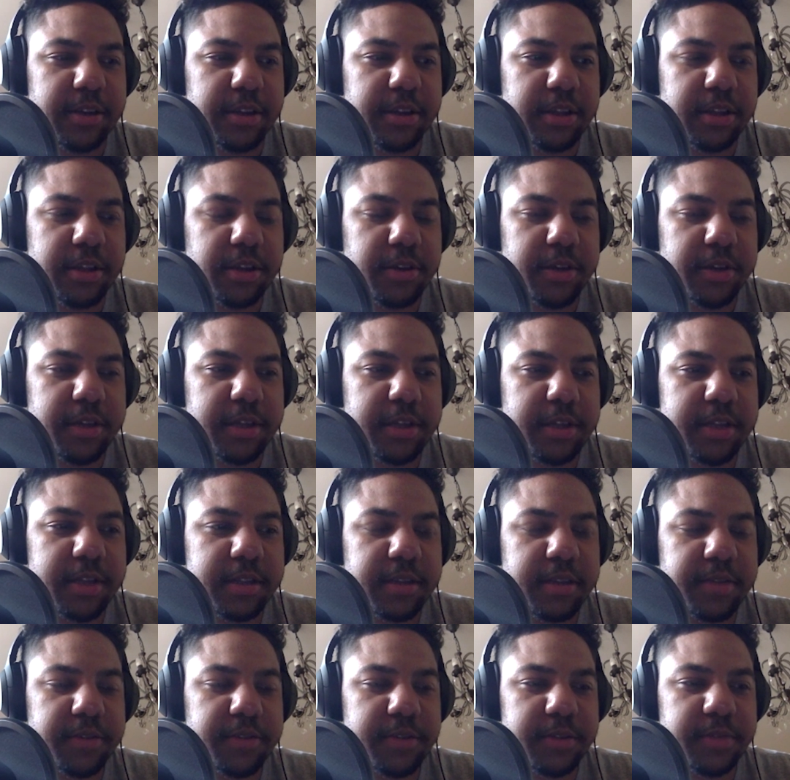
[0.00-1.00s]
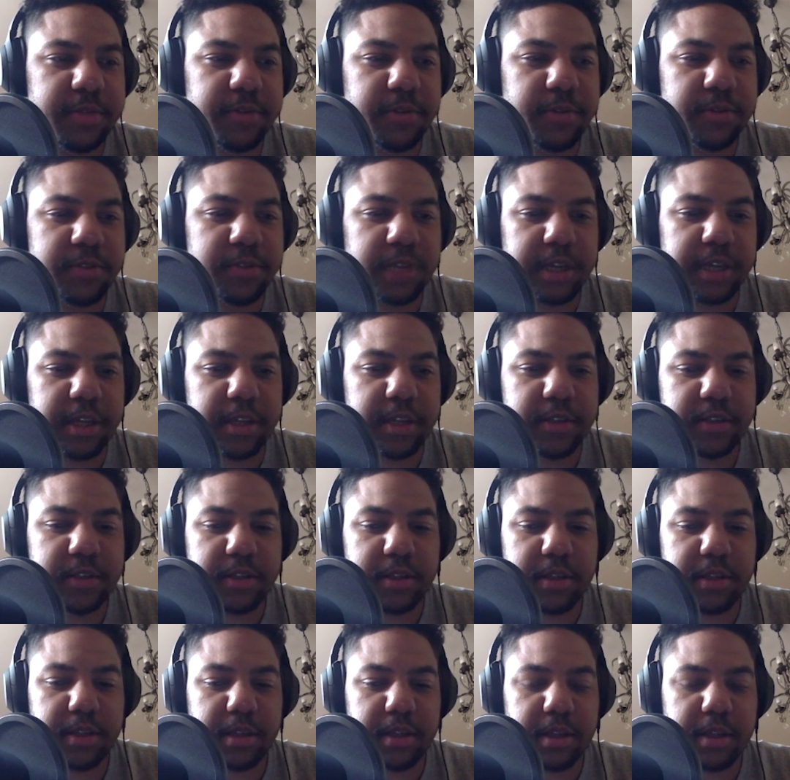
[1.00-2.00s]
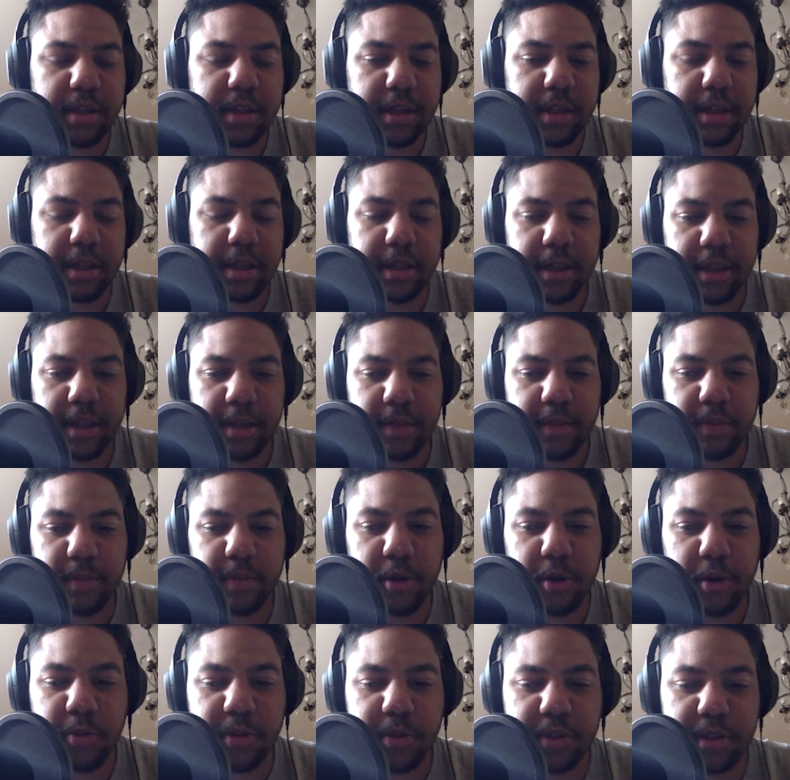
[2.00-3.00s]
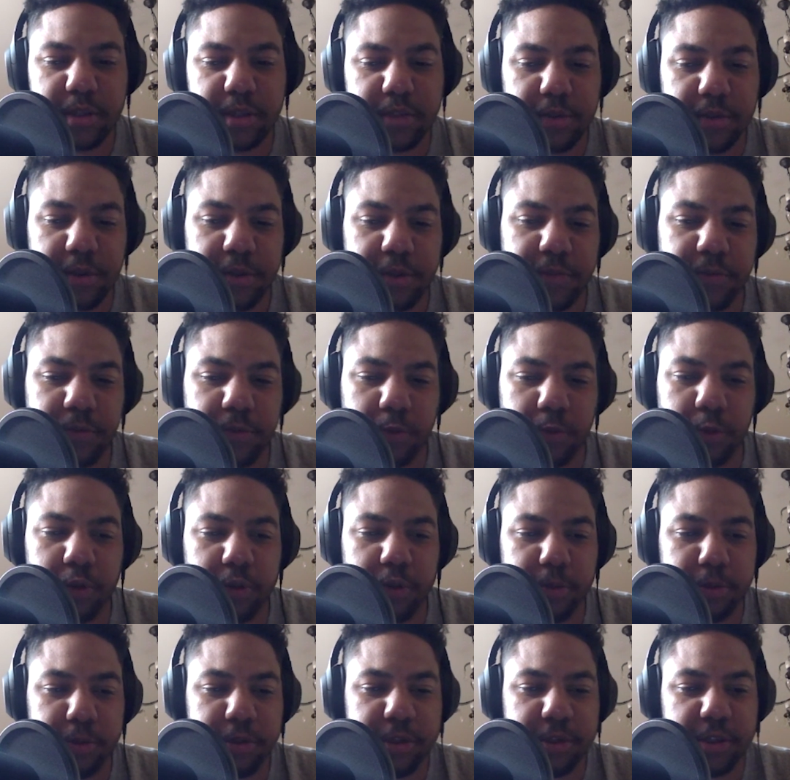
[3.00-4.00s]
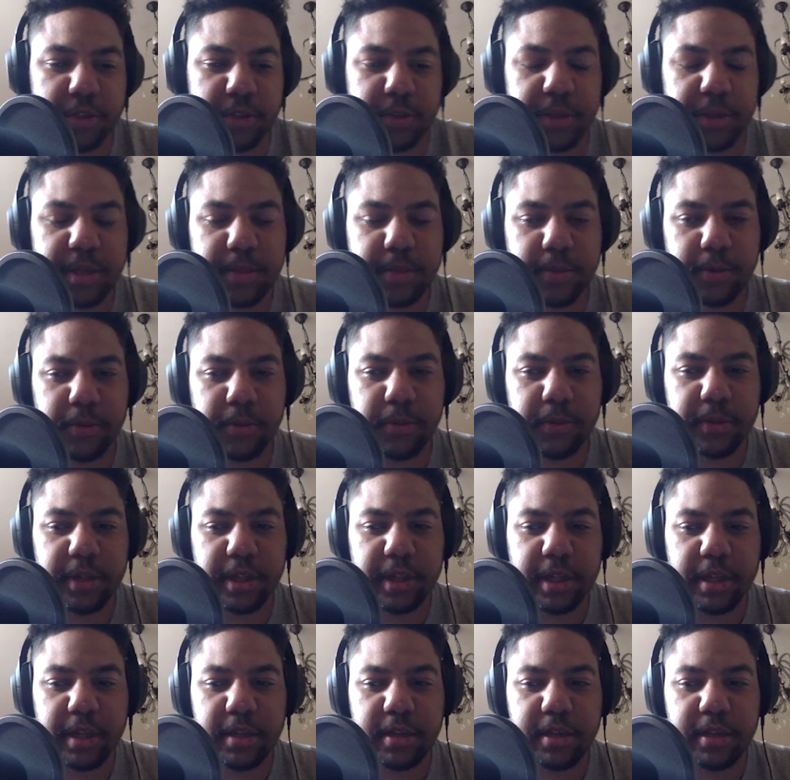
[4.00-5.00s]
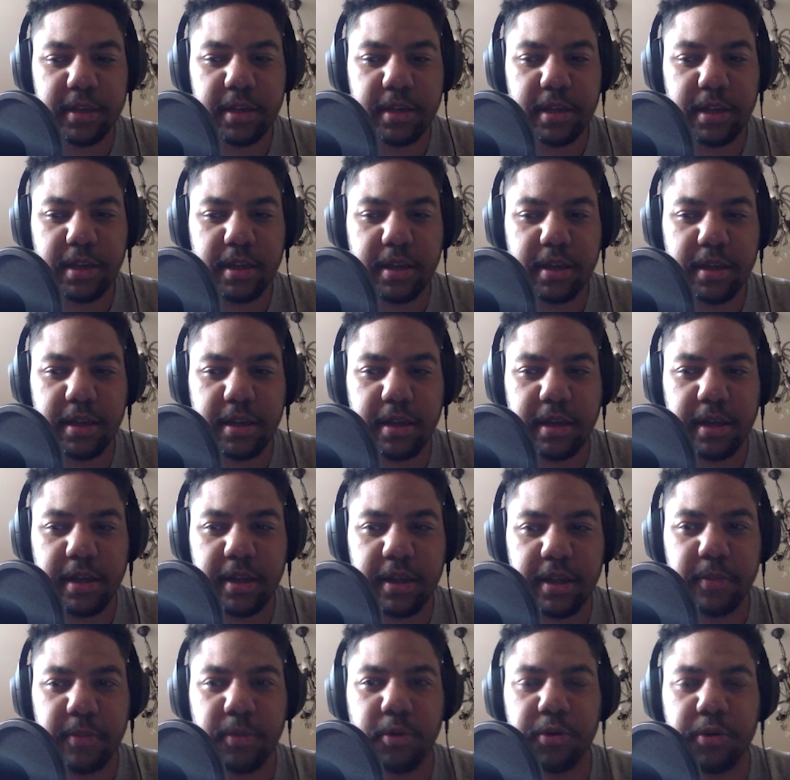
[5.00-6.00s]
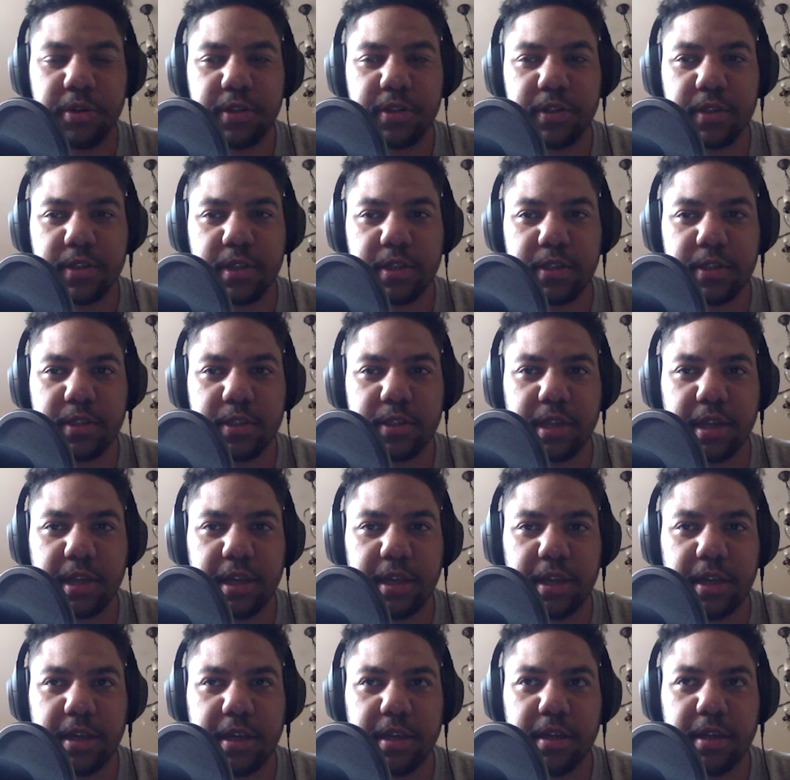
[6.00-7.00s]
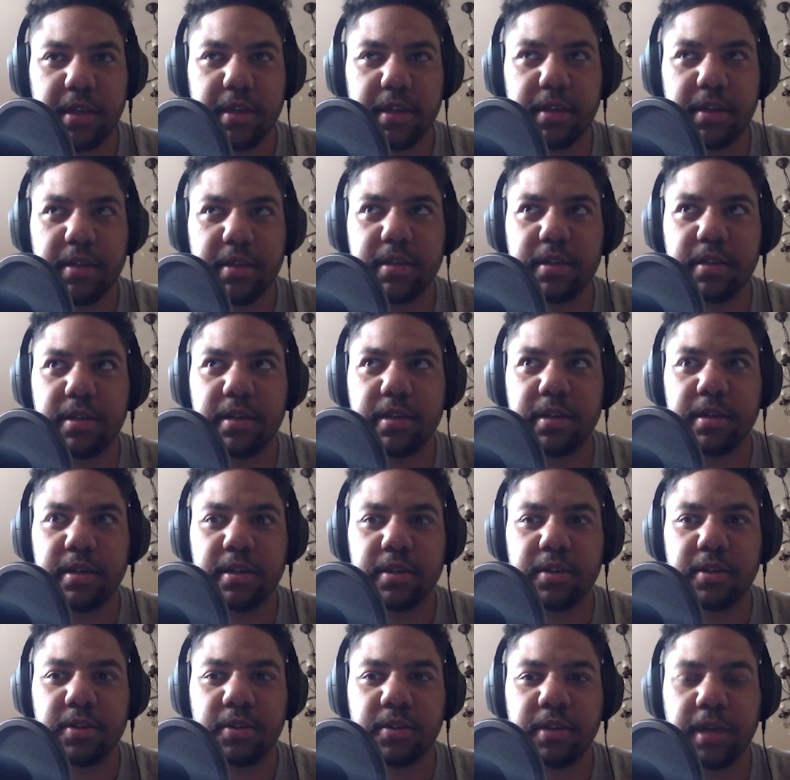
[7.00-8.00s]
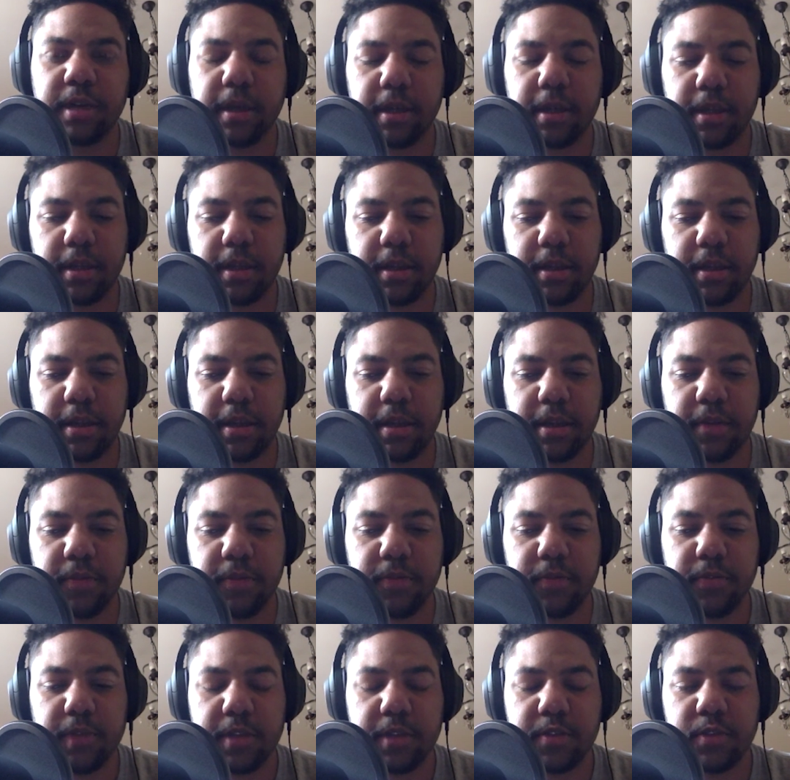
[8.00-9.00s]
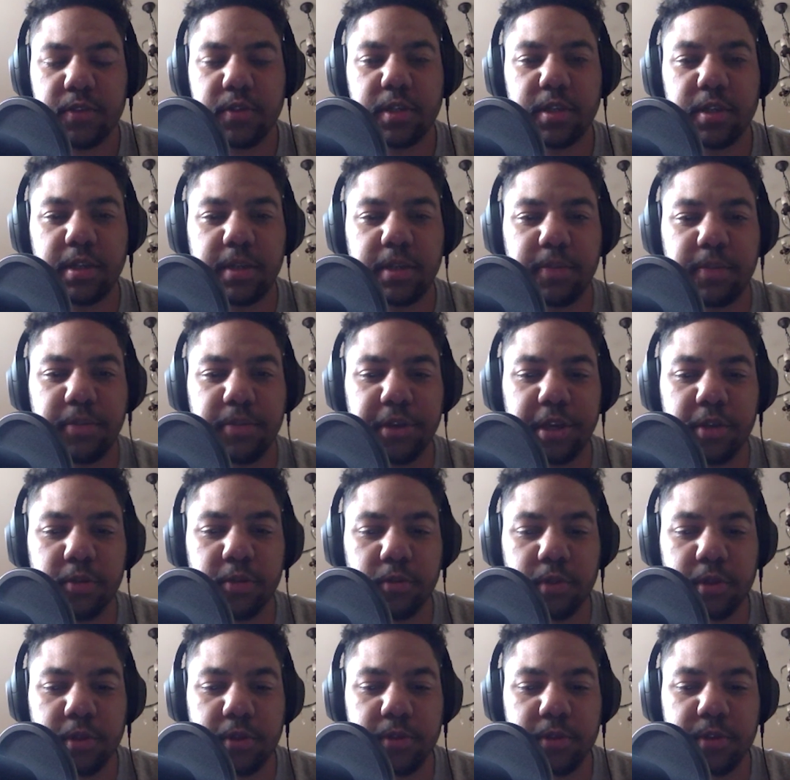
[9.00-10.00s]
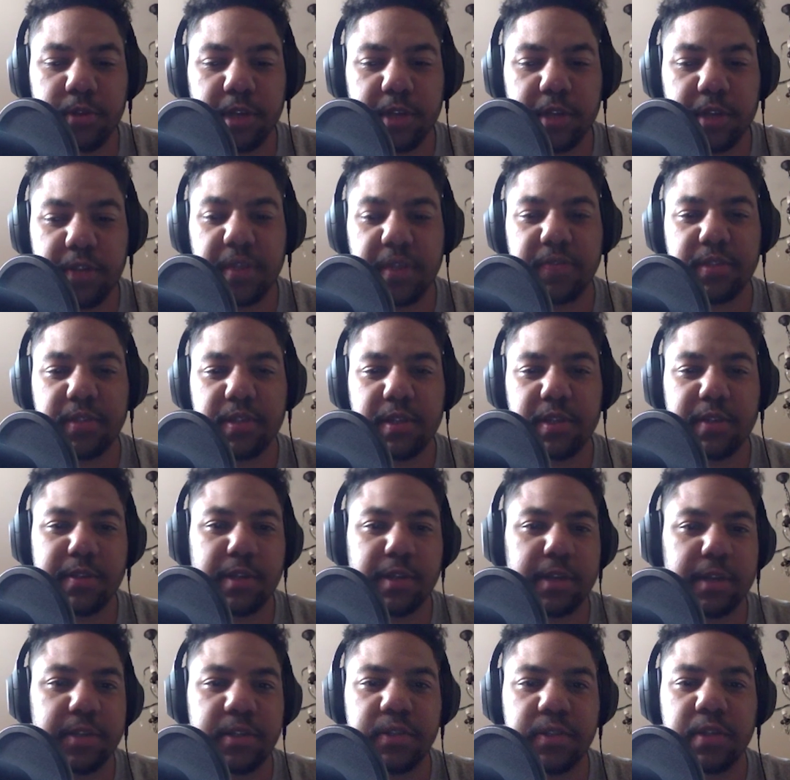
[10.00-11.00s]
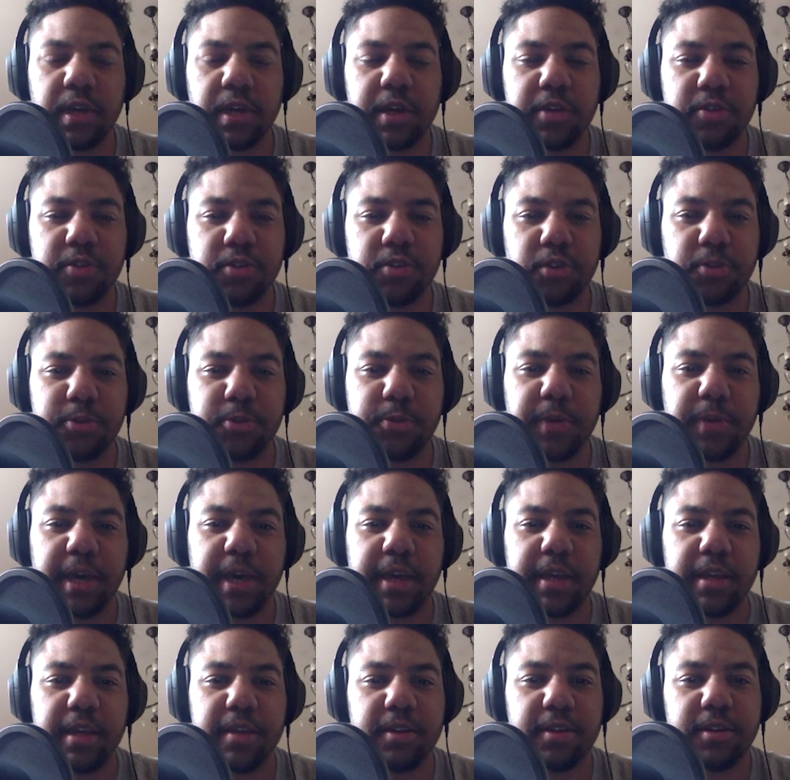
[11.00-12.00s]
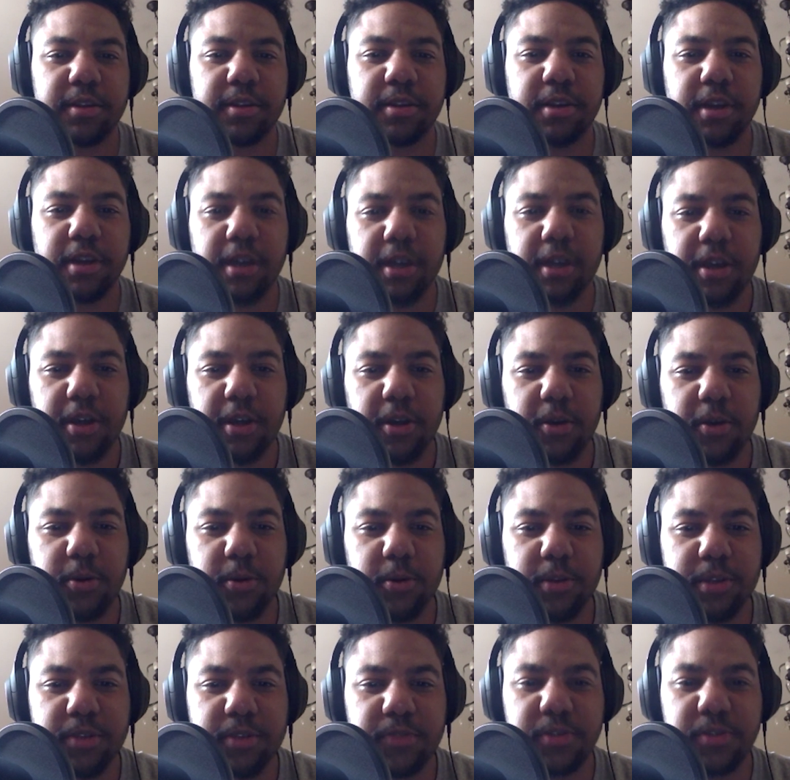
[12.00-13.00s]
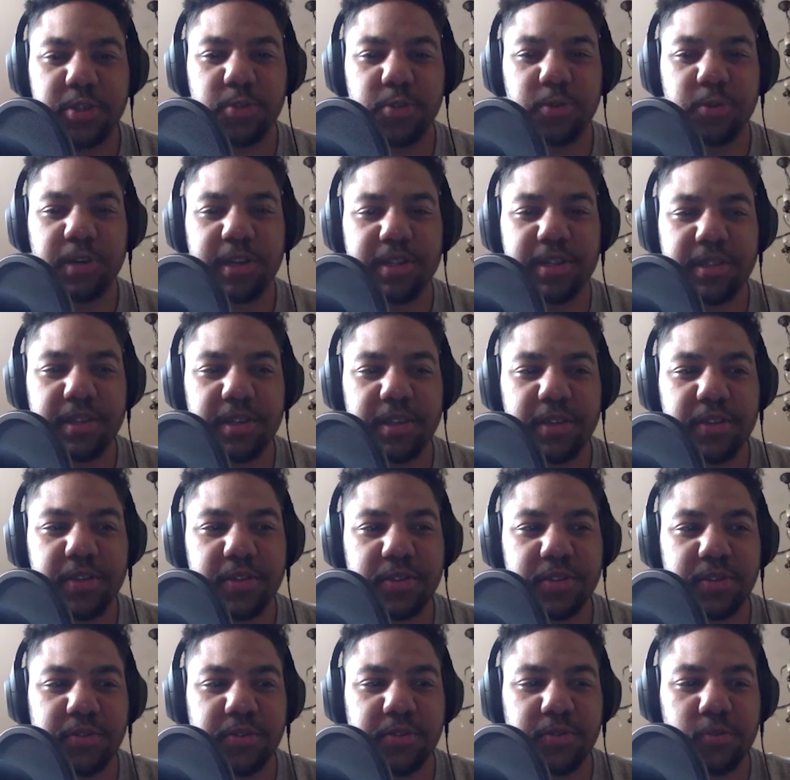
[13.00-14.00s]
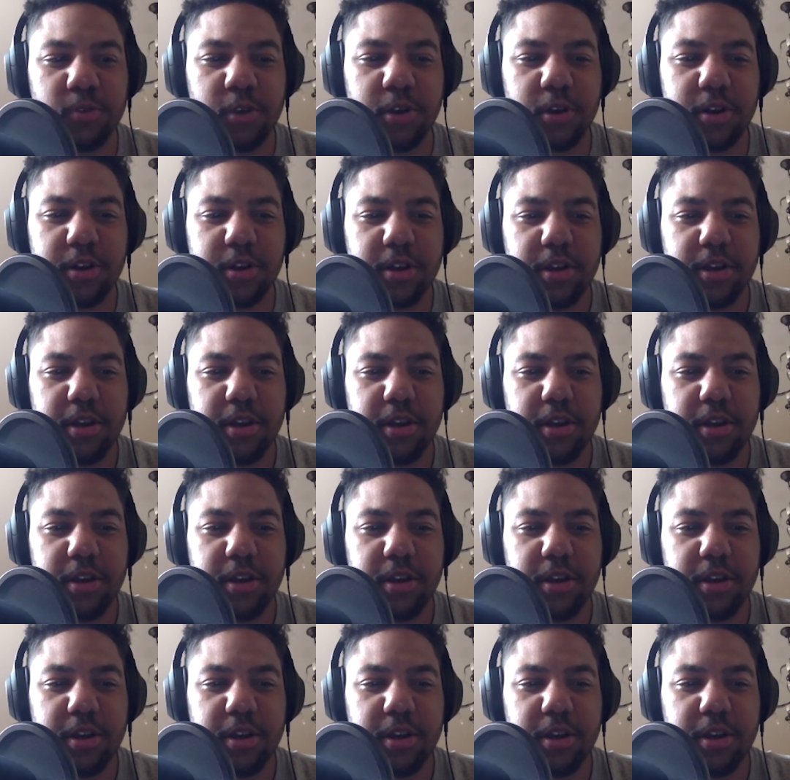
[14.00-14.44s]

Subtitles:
you know, it definitely feels like it's, in moments it's very for the British people, but then other points it's like, I don't know, like kind of, as you said, like bringing all those like 70s like design tropes back in, and all these visual ideas of what